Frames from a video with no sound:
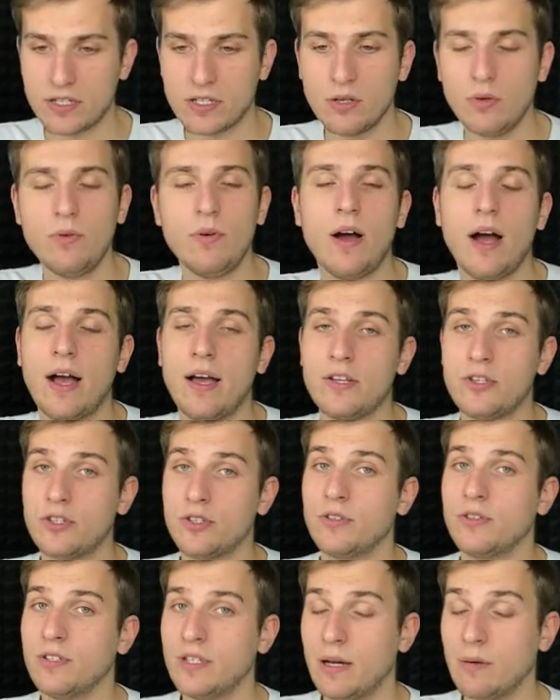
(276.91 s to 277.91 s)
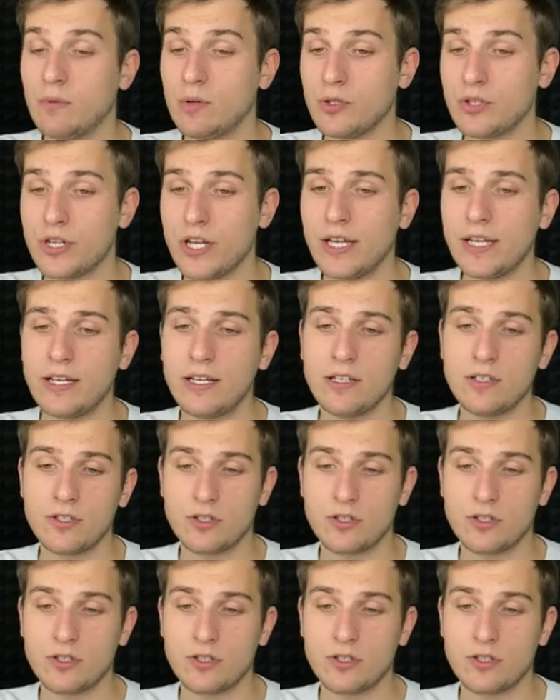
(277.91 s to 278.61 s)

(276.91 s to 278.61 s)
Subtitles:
So I should double check in